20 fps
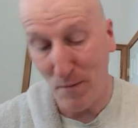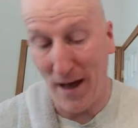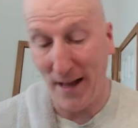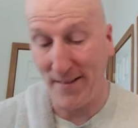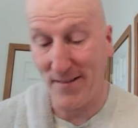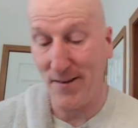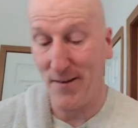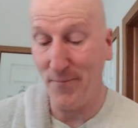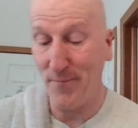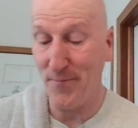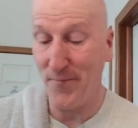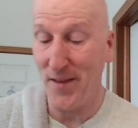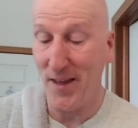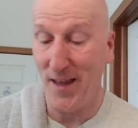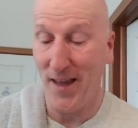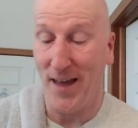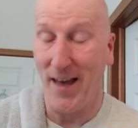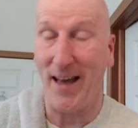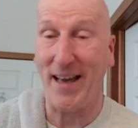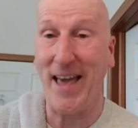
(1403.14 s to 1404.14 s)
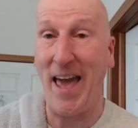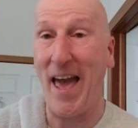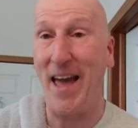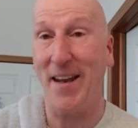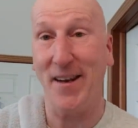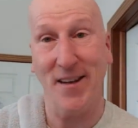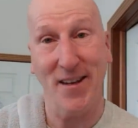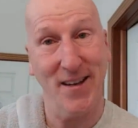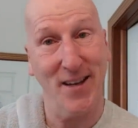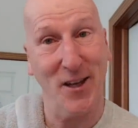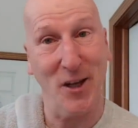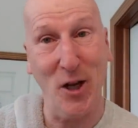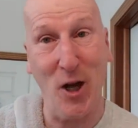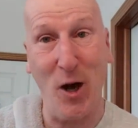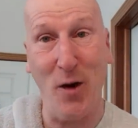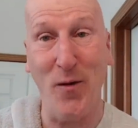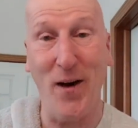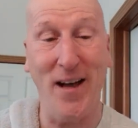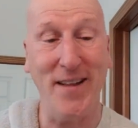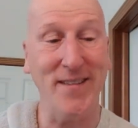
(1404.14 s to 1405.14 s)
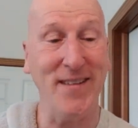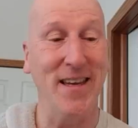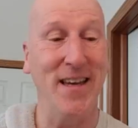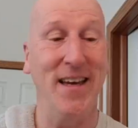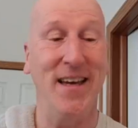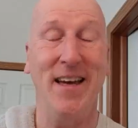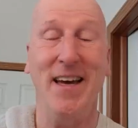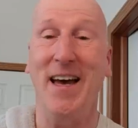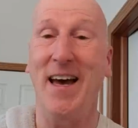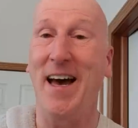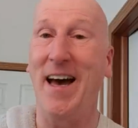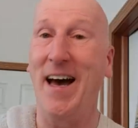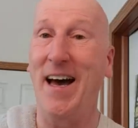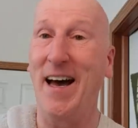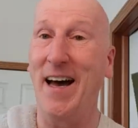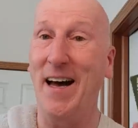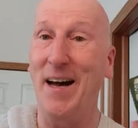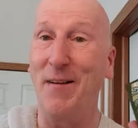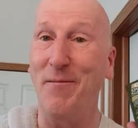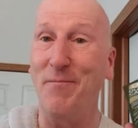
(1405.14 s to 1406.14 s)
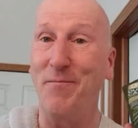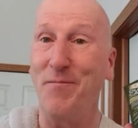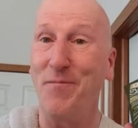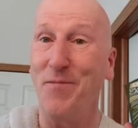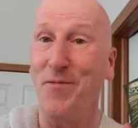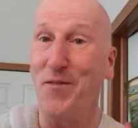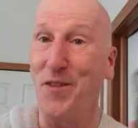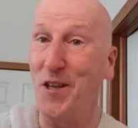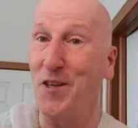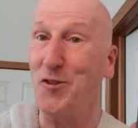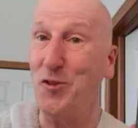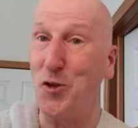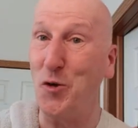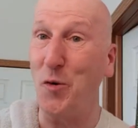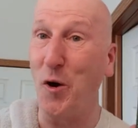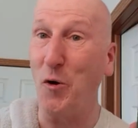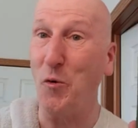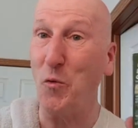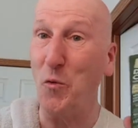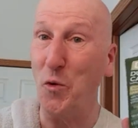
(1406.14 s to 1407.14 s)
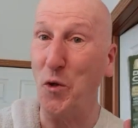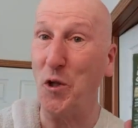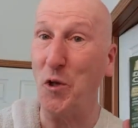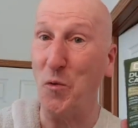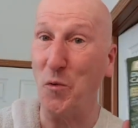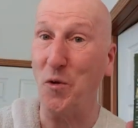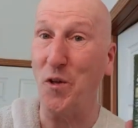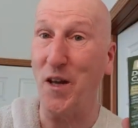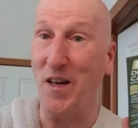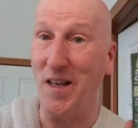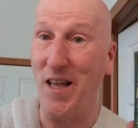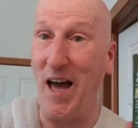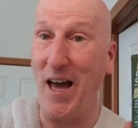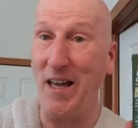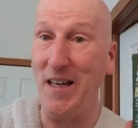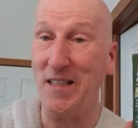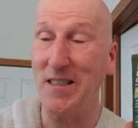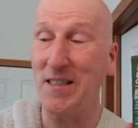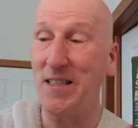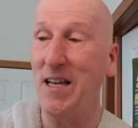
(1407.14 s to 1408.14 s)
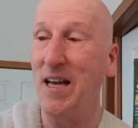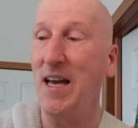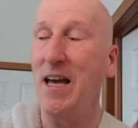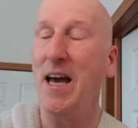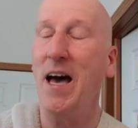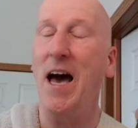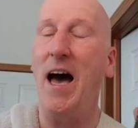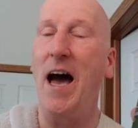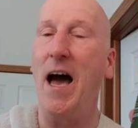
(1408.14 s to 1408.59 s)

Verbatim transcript: But again, you know what? Uh, these two are really, really nice.